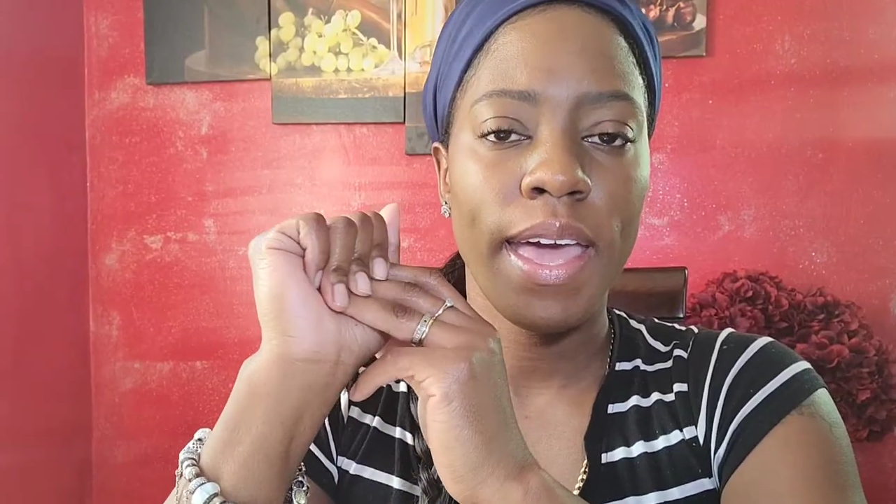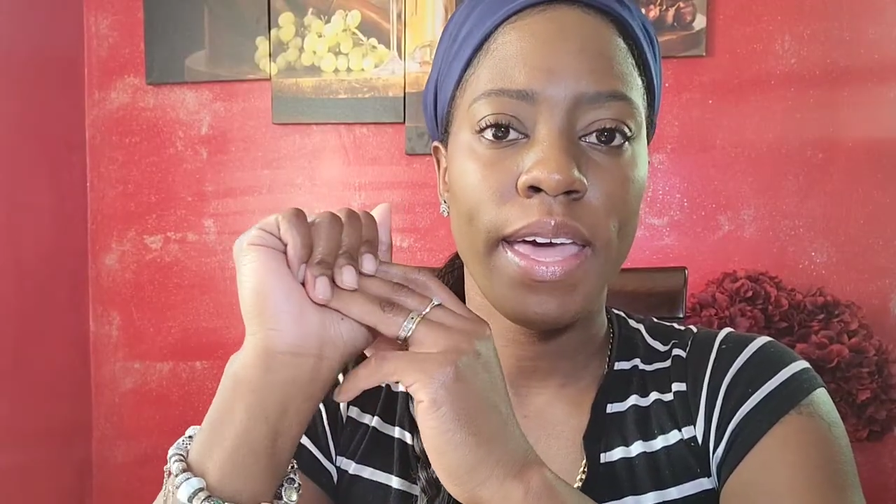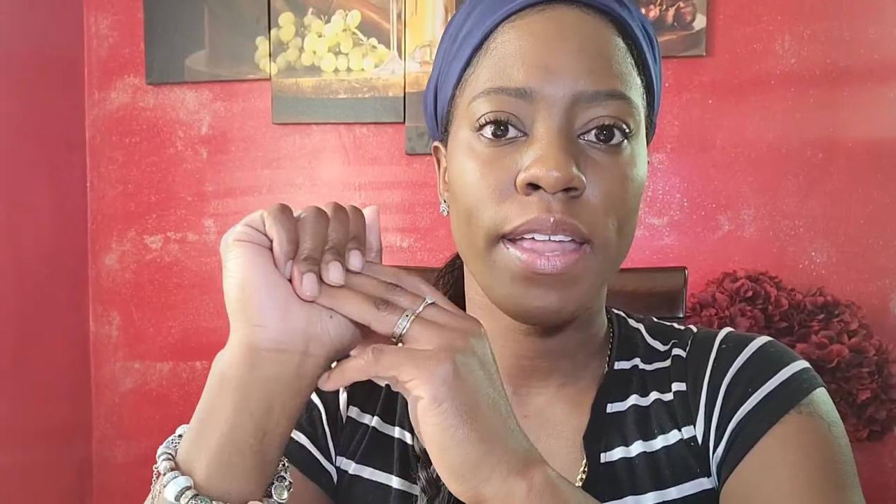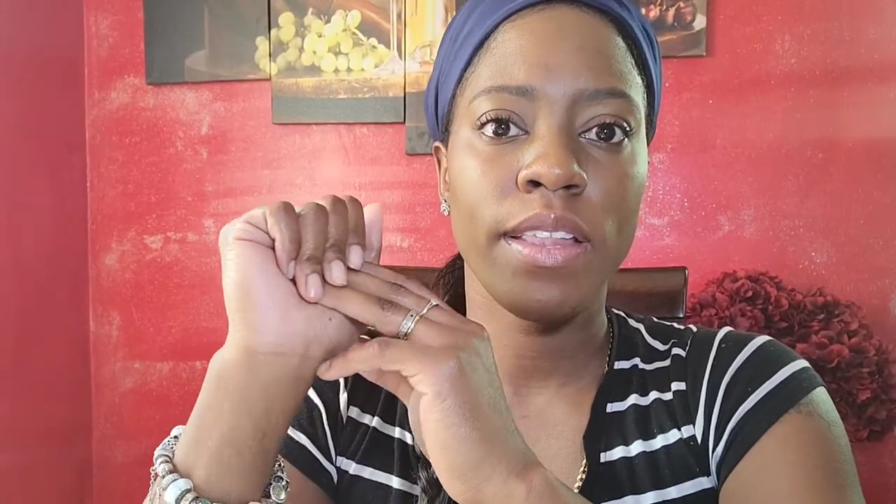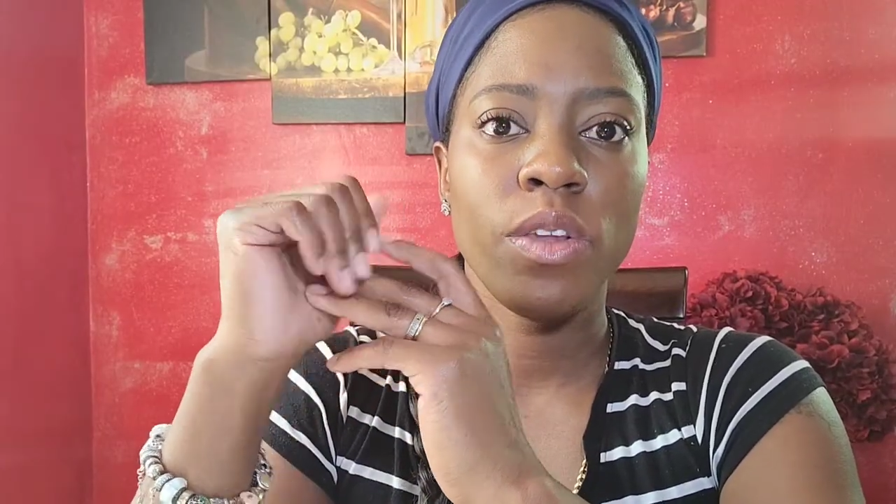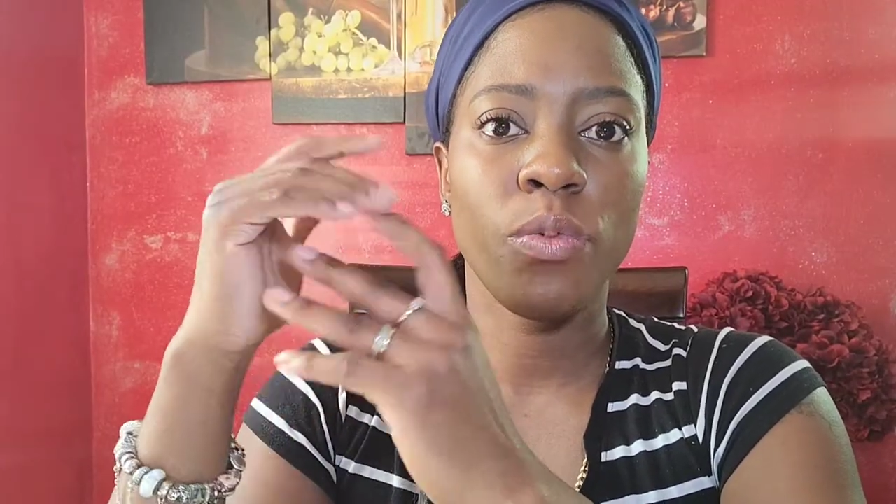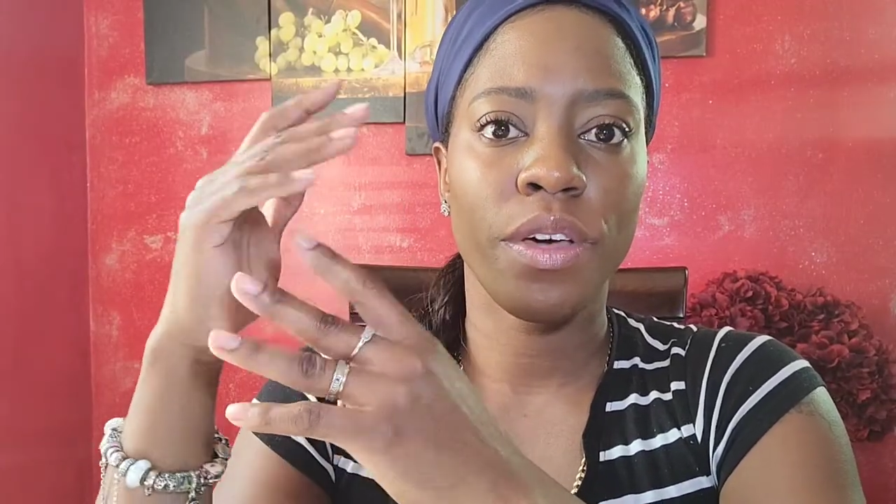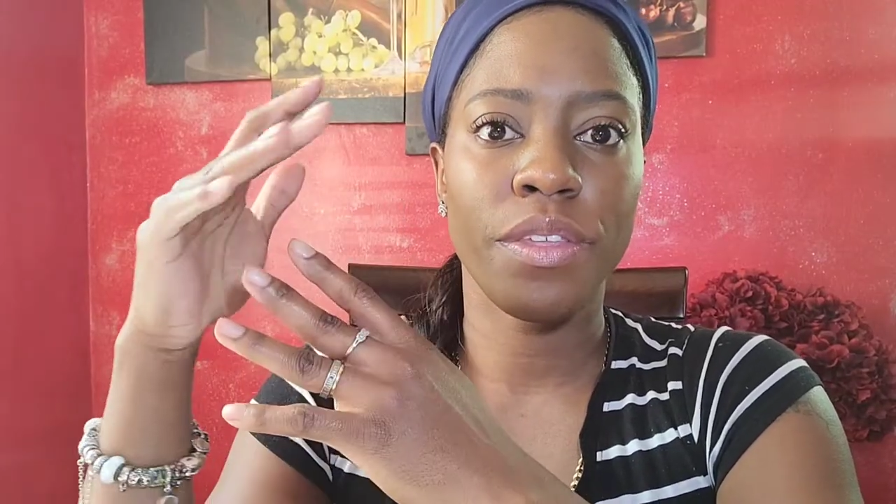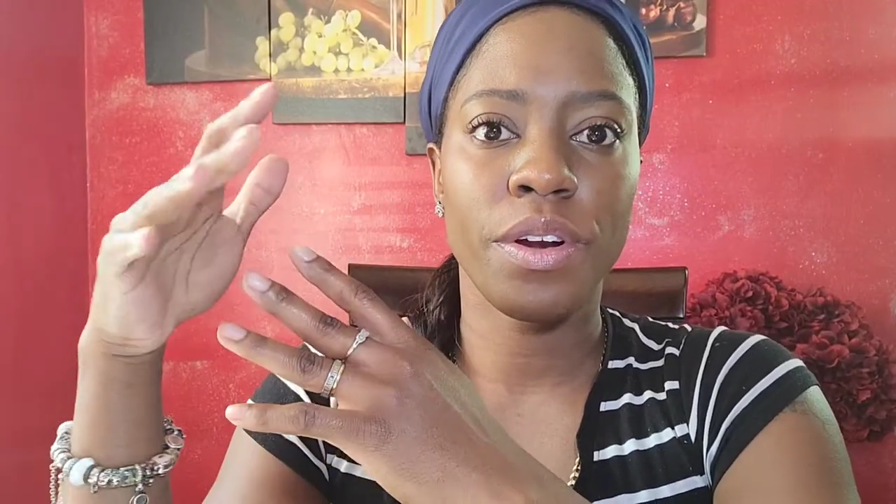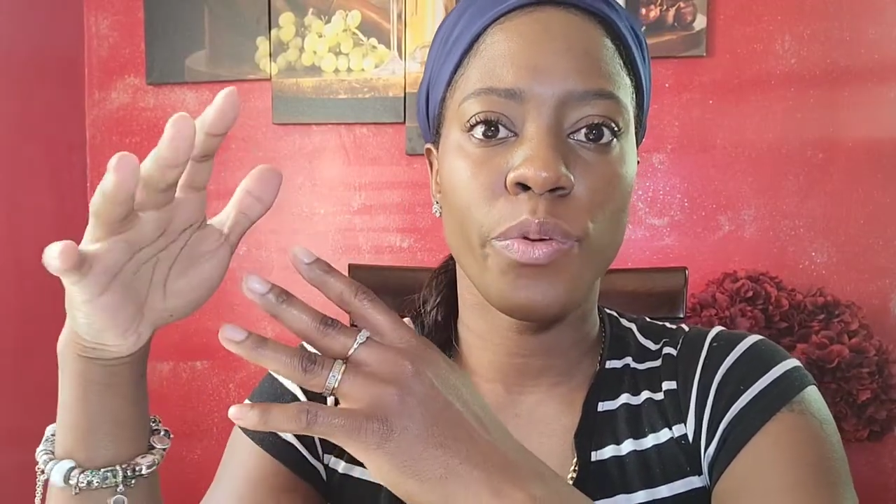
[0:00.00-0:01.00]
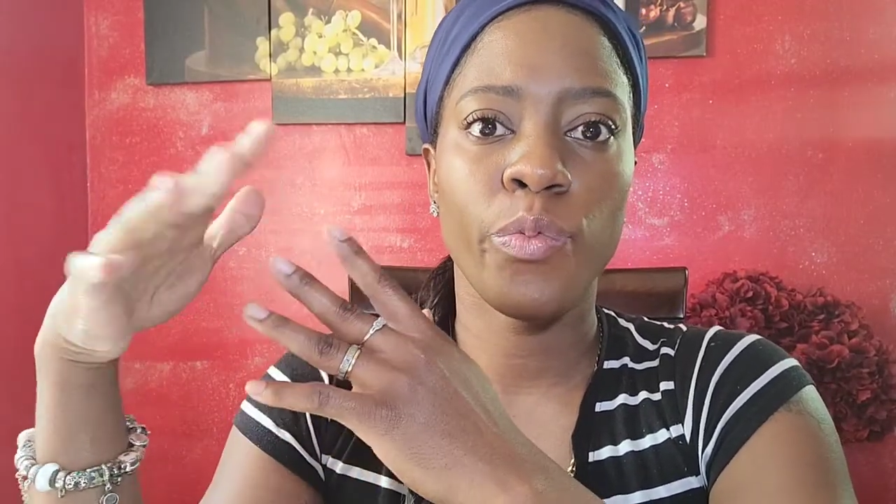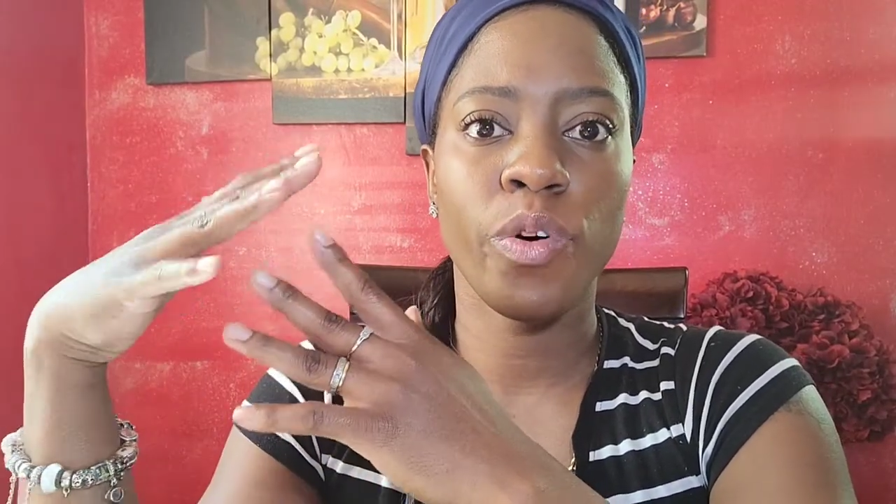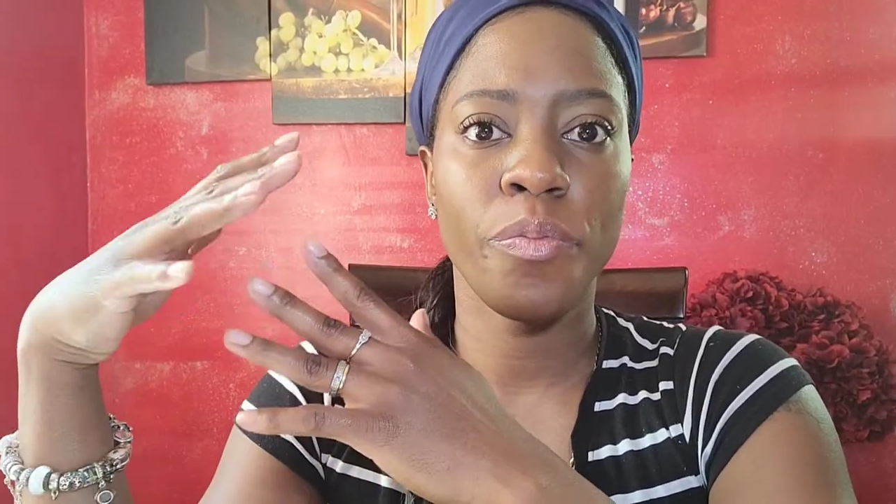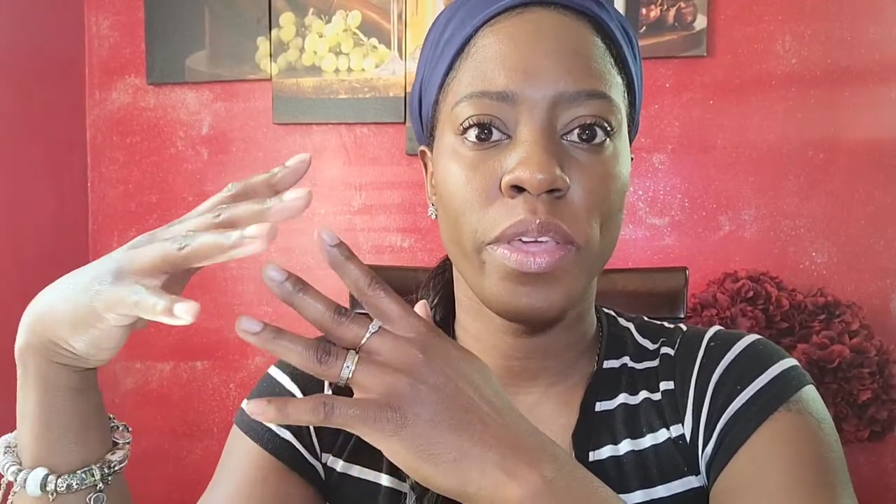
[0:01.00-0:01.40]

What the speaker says: and the weather will be